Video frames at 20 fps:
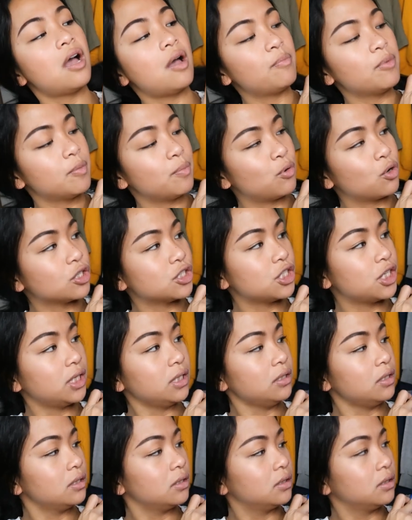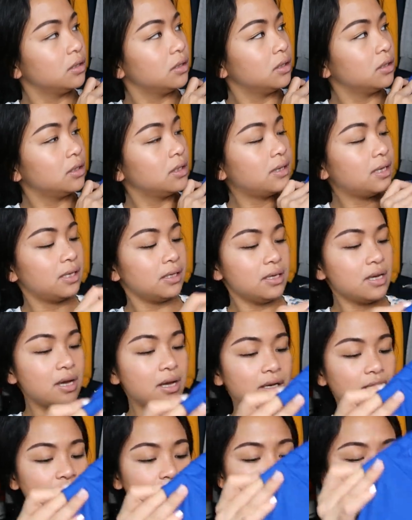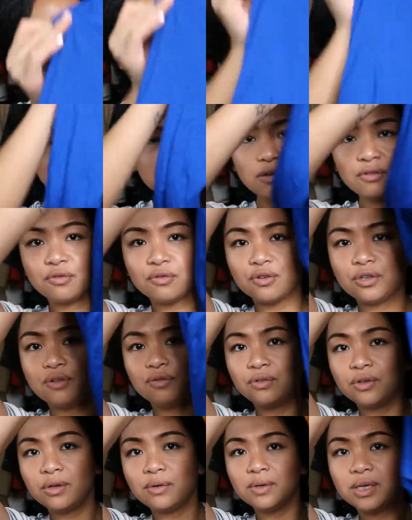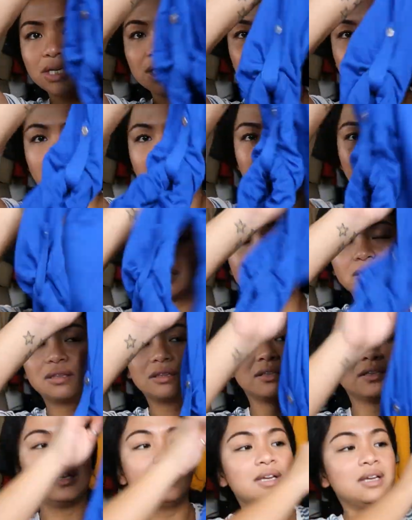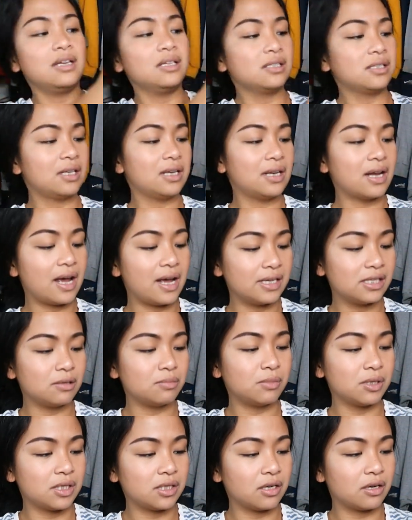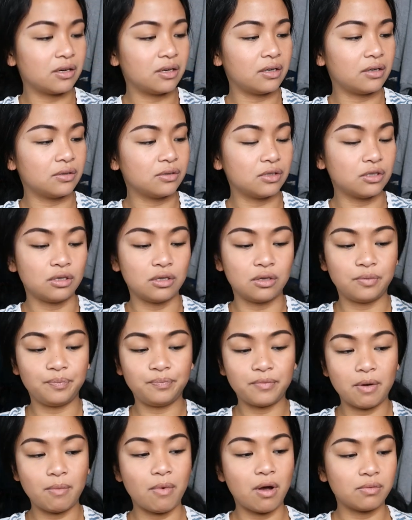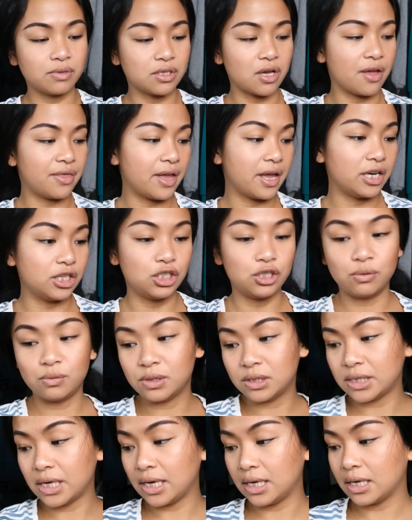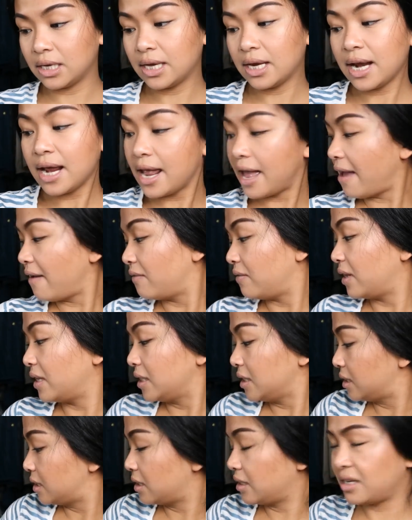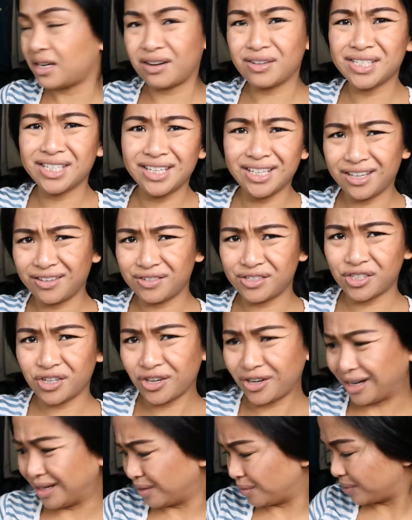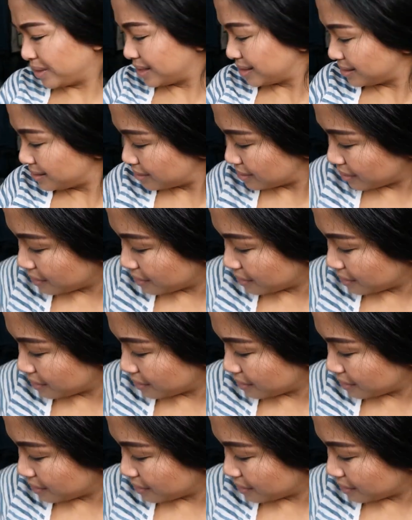upper portion, and yeah, it's just really free flowing, like it's a nice material. So my mom saw that and she was like, can I have it? And I was gonna give it to her anyways,